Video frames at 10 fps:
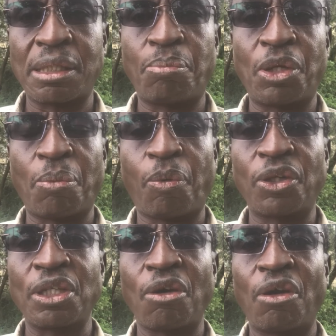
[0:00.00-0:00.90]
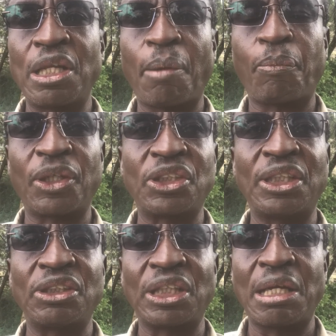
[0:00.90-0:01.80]
reporting on the
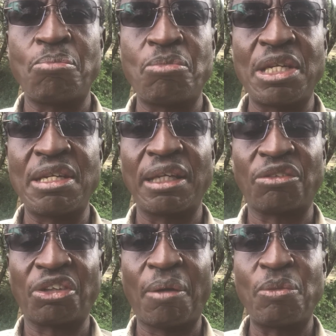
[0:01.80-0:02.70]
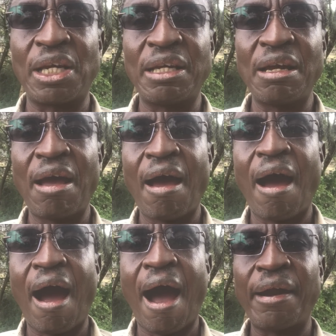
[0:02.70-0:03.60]
president's immediate family
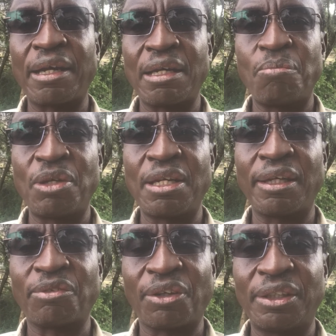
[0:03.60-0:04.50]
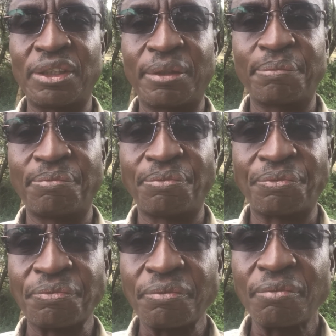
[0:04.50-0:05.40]
and immediate friends.
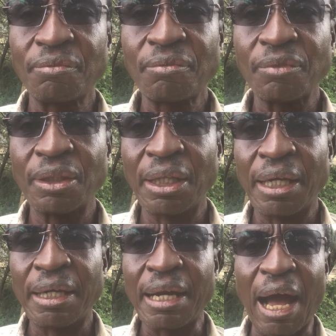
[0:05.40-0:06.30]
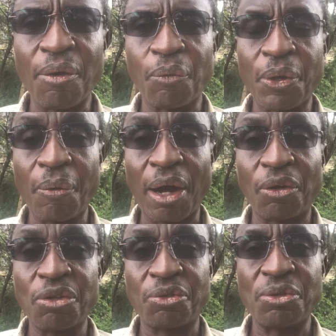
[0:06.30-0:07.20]
Now, we were
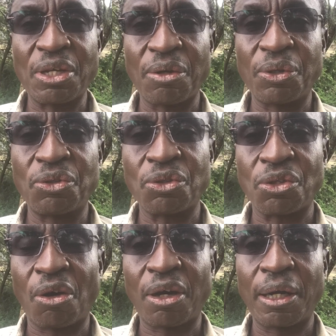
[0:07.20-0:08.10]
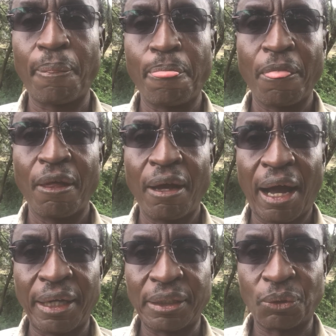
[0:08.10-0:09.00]
confused and we used to talk,
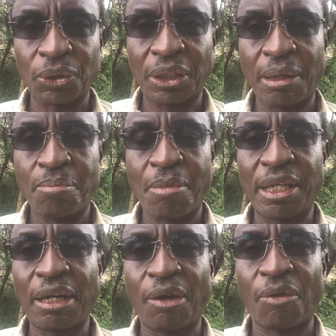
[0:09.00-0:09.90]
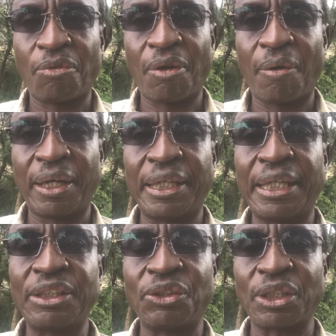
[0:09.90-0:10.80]
and it was the matter of our
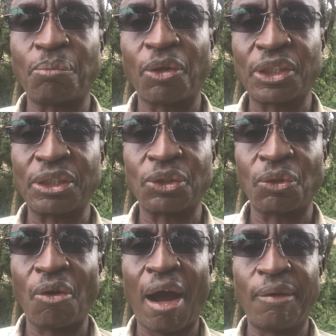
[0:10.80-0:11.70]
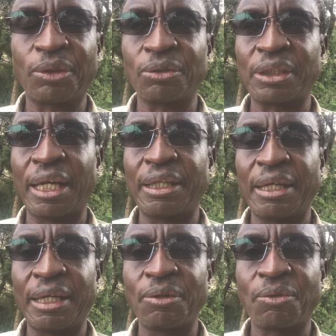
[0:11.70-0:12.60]
district bosses to know how to tell the
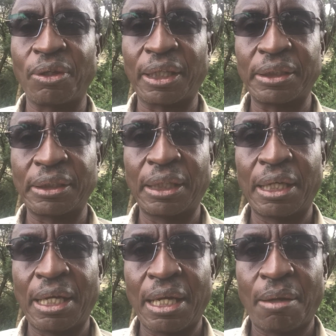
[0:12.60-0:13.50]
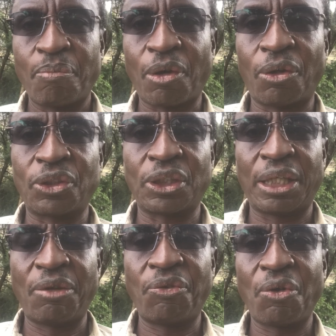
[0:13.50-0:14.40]
headquarters. Because
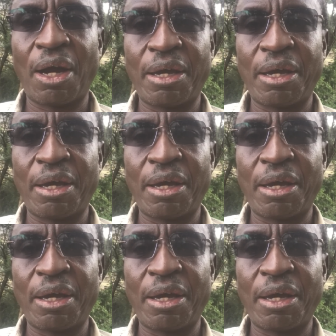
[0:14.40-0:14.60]
if you,